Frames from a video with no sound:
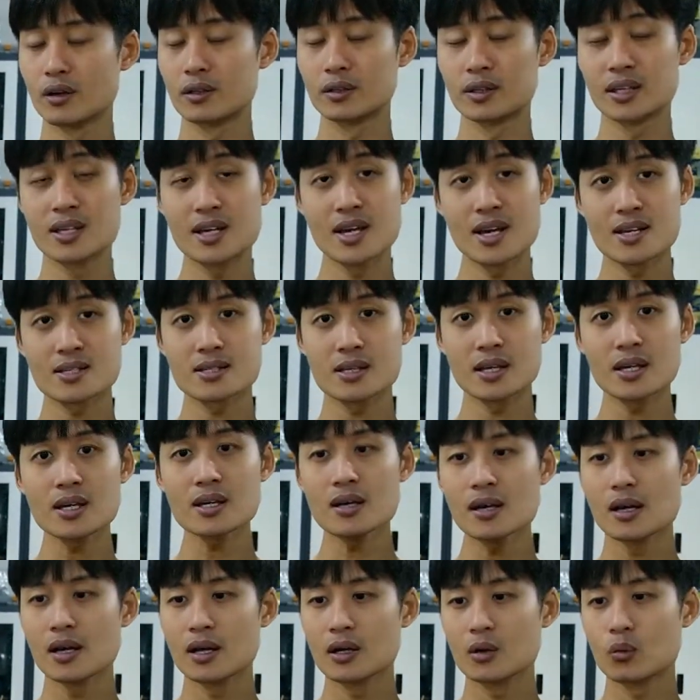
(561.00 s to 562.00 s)
TSA,
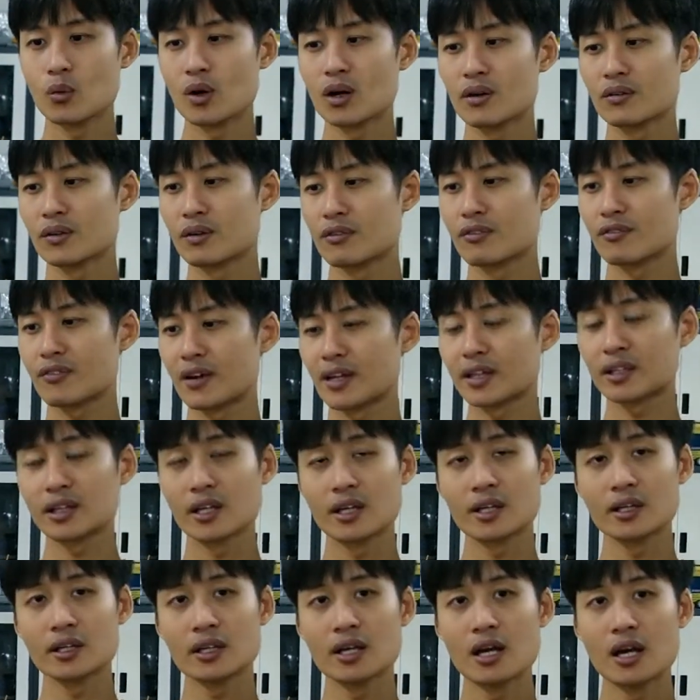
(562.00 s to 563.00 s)
one of the
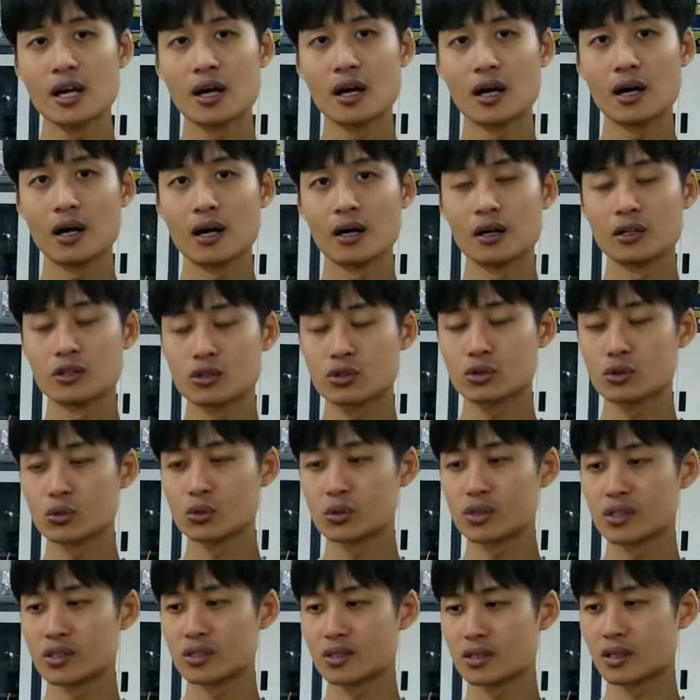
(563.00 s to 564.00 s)
fighting
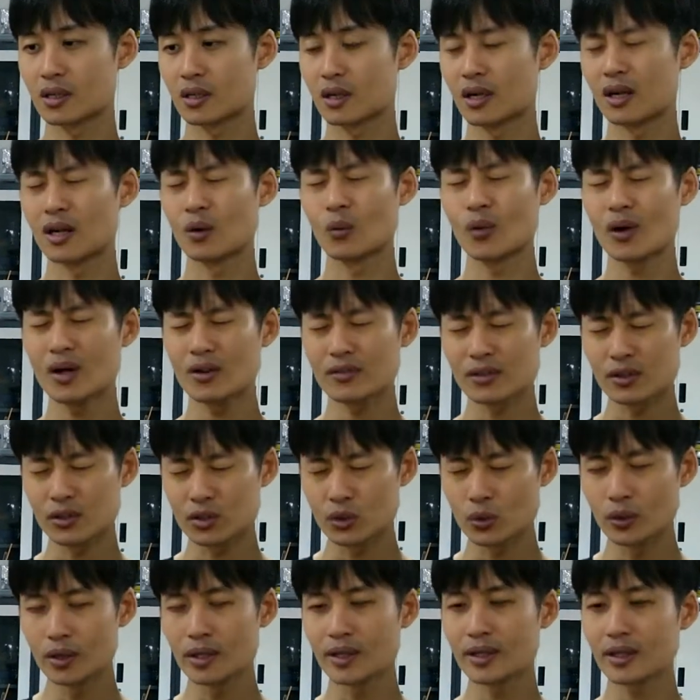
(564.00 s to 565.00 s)
schools in Singapore, one of the
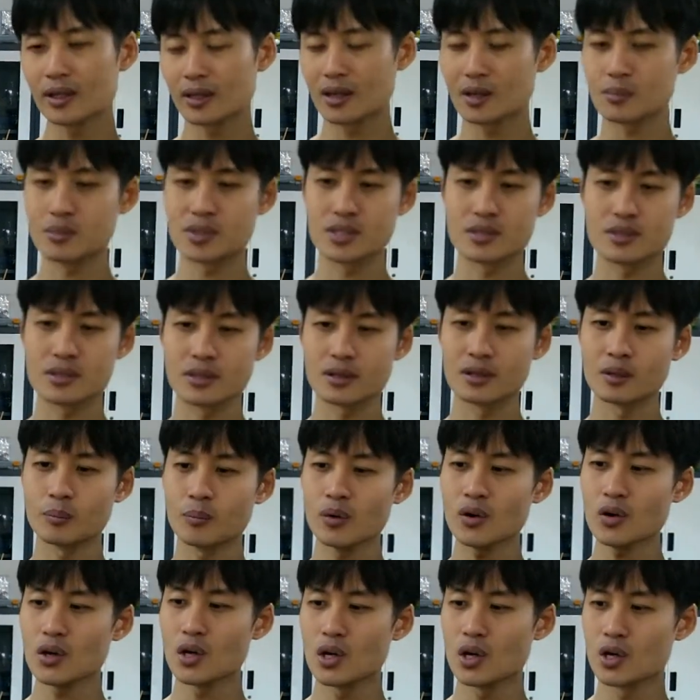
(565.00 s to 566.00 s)
dueling clubs in
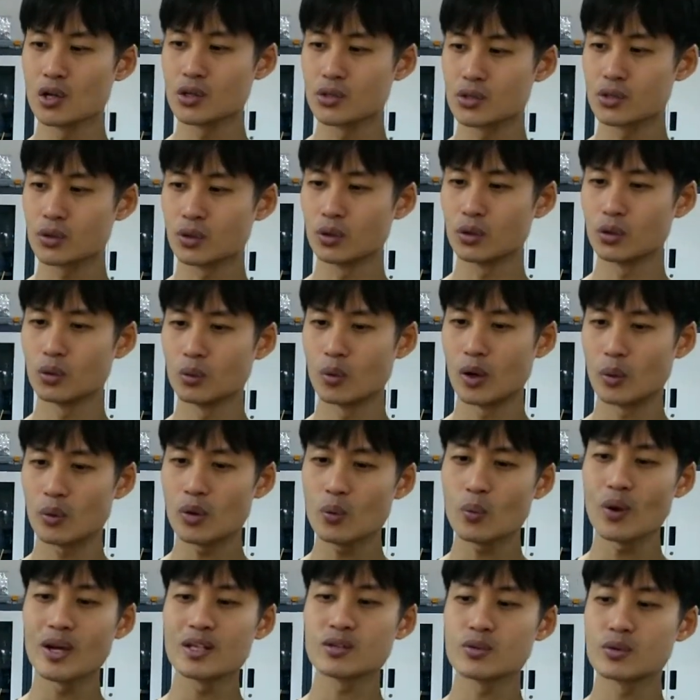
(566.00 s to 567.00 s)
Singapore. So when we
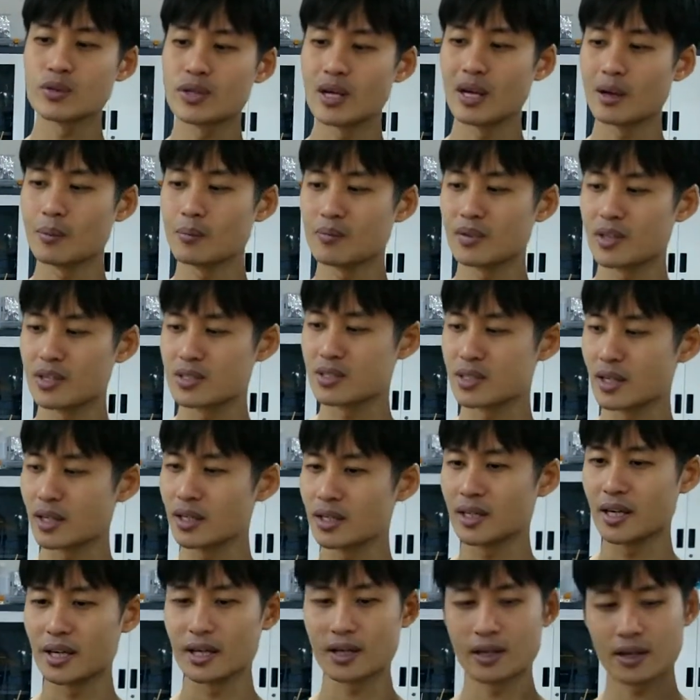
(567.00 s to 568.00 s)
went to them, they say
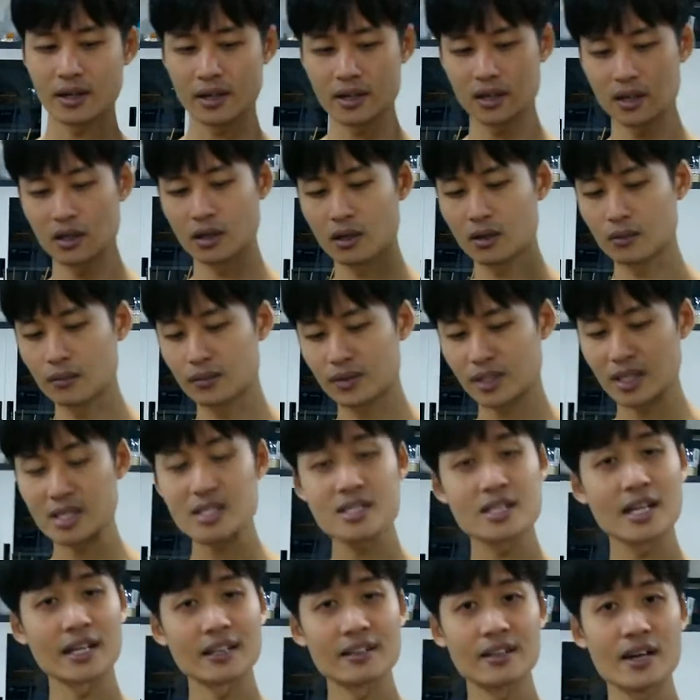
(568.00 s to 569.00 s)
that
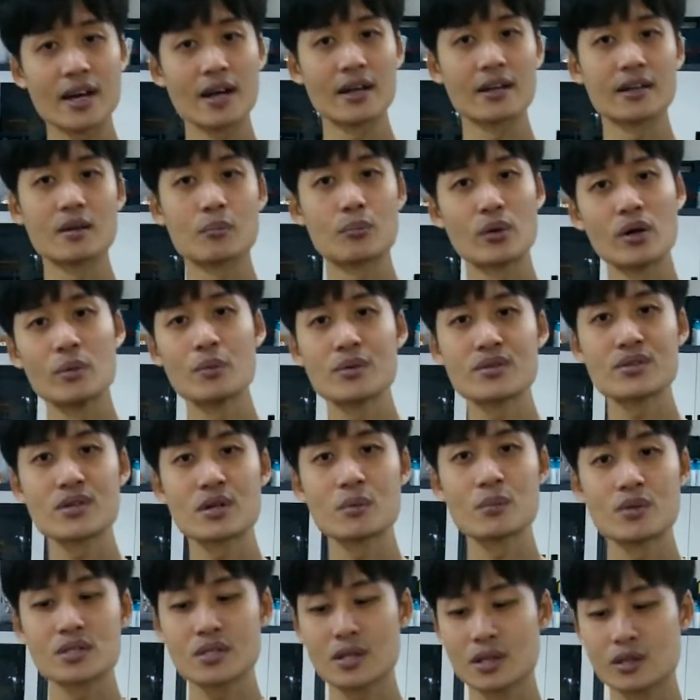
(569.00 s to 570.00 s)
things like that, the premium
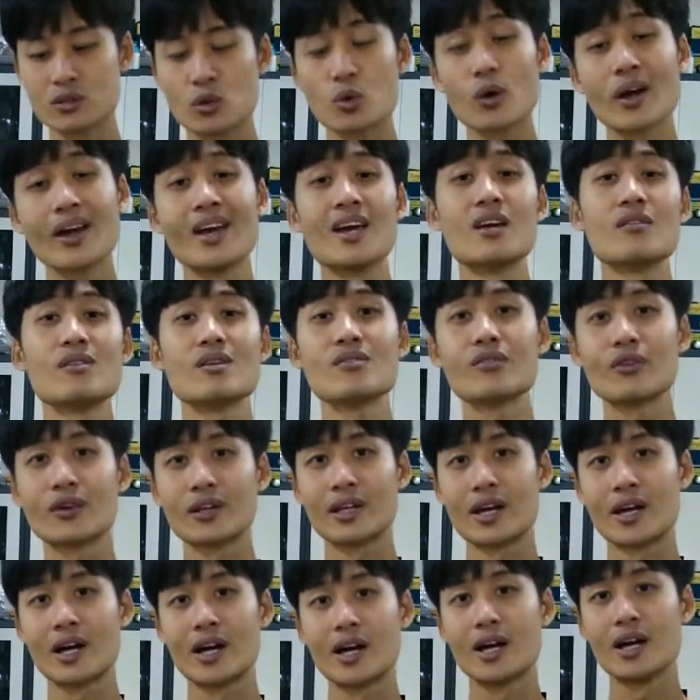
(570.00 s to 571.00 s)
sabers are too heavy for
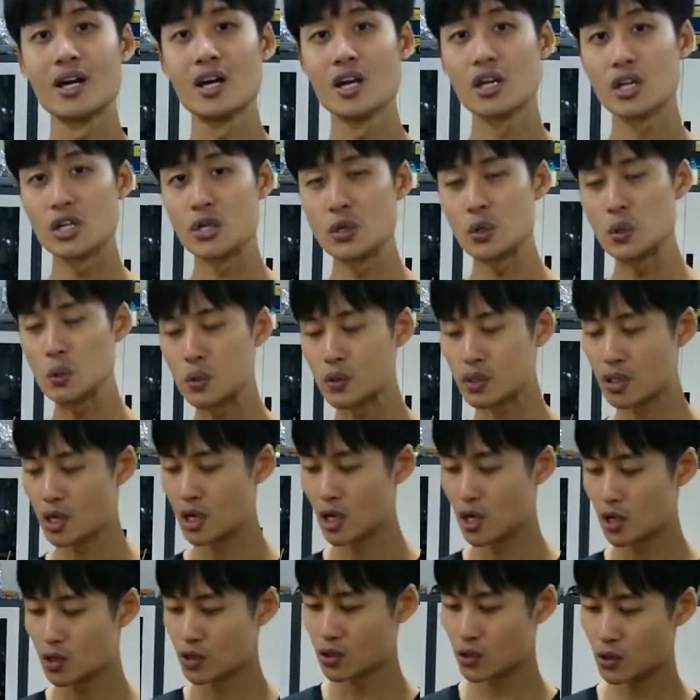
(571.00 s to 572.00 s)
their use.
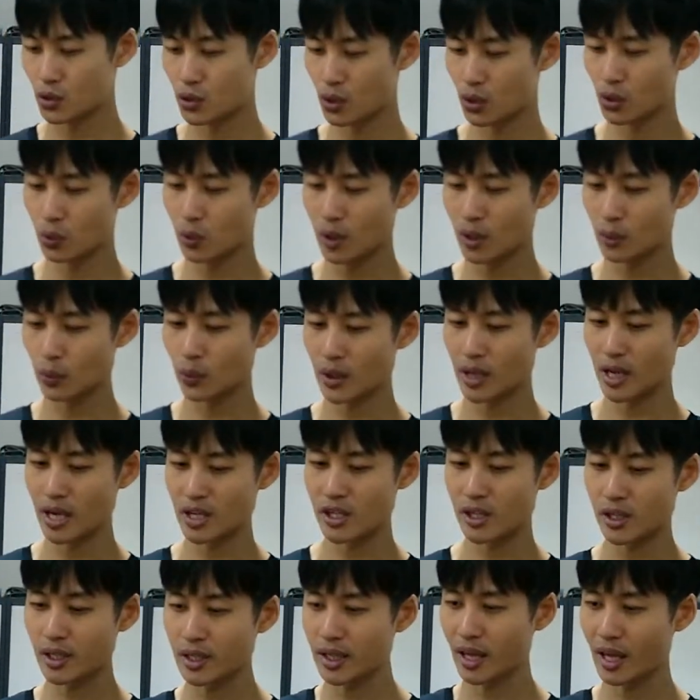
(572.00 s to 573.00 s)
So what we
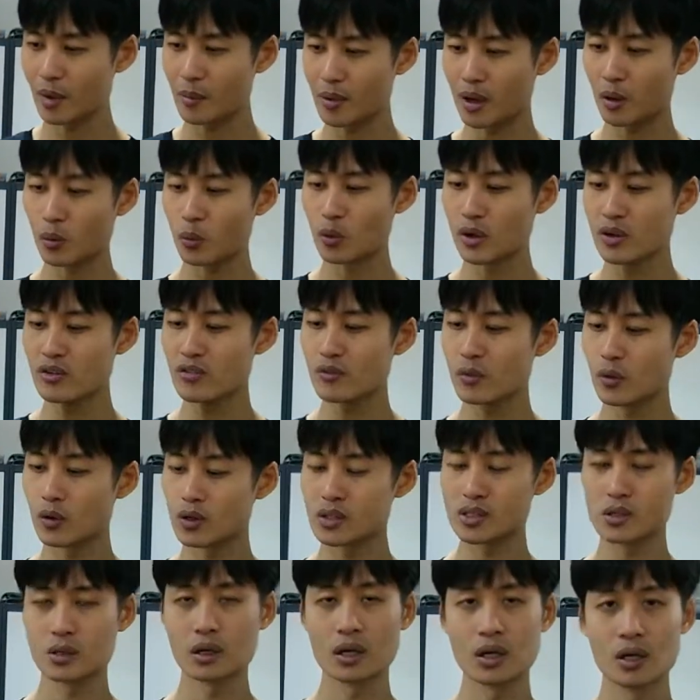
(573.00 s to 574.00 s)
actually came up with
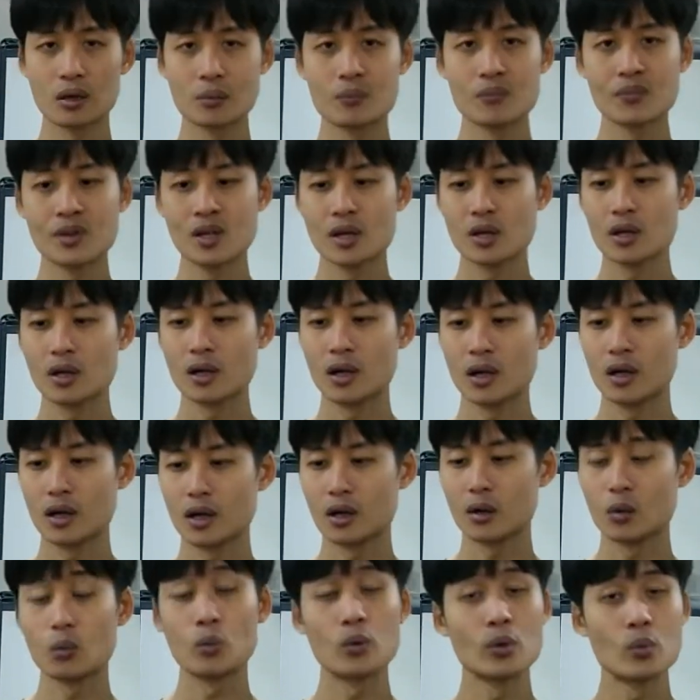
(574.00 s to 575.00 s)
was
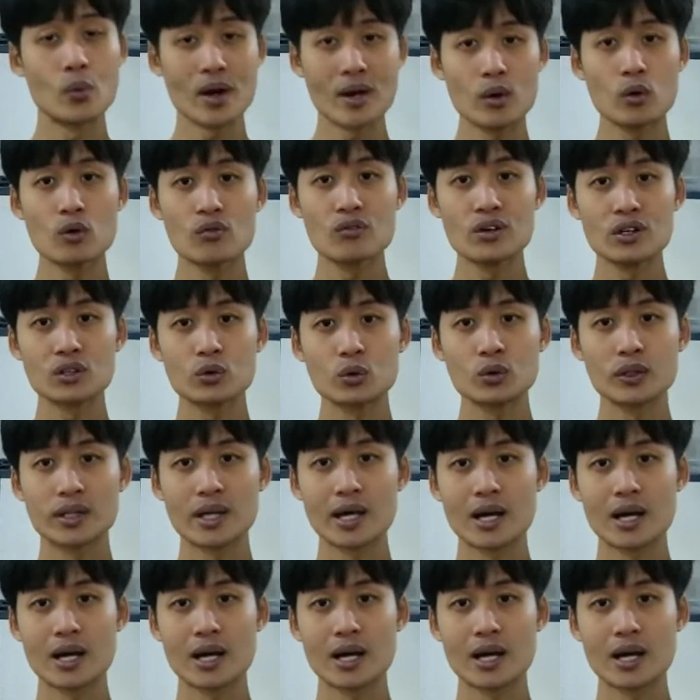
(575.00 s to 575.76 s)
we went over to